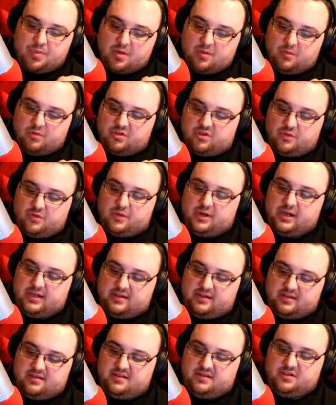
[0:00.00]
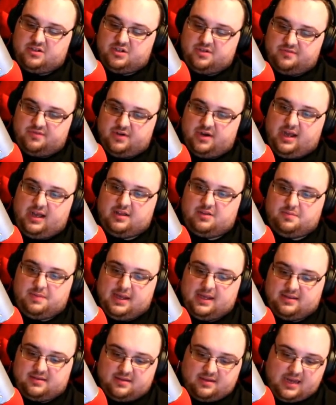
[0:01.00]
was the right decision for
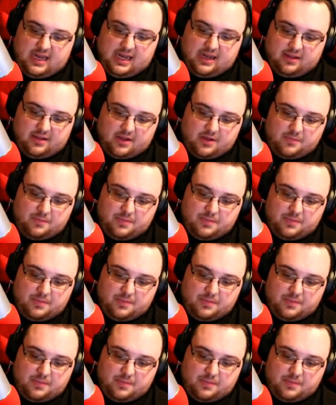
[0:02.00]
Xbox and Halo.